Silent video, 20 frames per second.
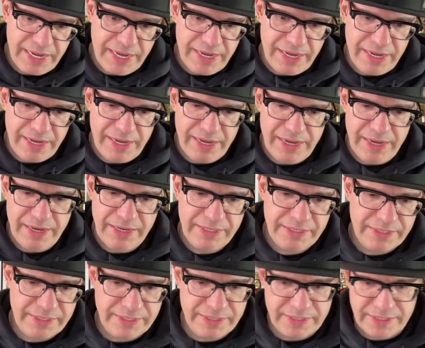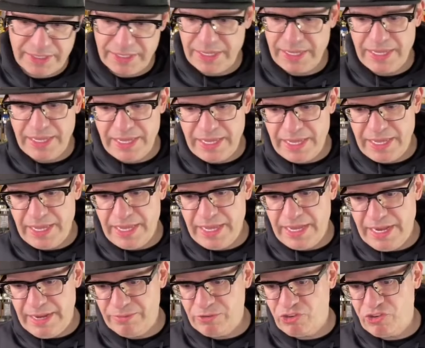I'm
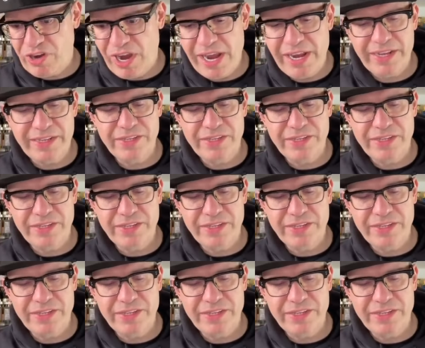trying